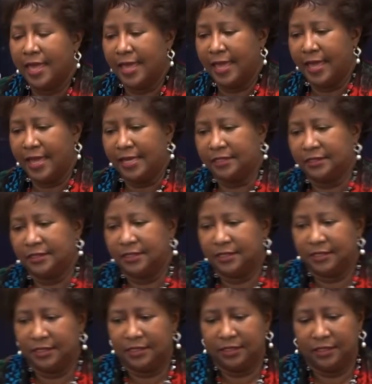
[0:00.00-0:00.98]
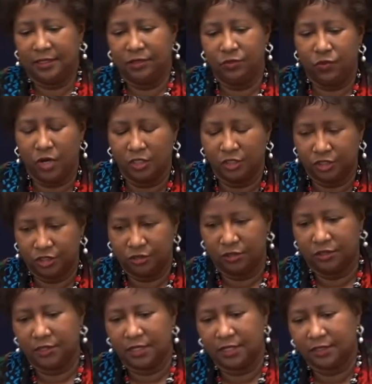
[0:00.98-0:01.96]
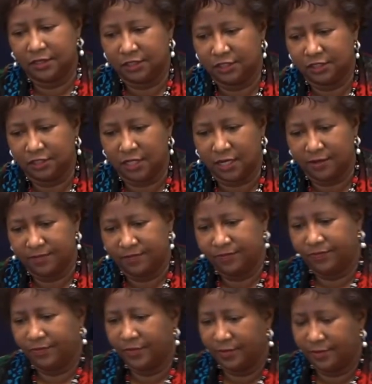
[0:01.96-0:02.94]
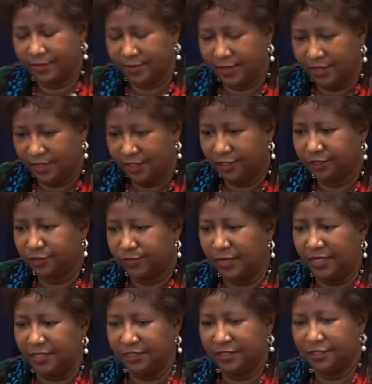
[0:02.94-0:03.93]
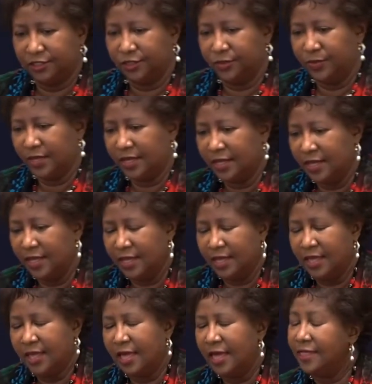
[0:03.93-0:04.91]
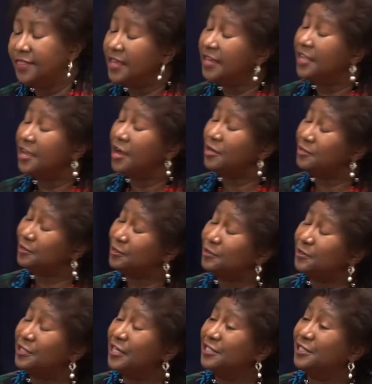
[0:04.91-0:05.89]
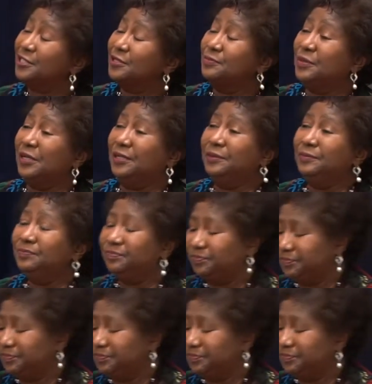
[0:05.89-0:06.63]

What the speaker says: And he wants you to take this job. And he explains it to me. And then he also says to me,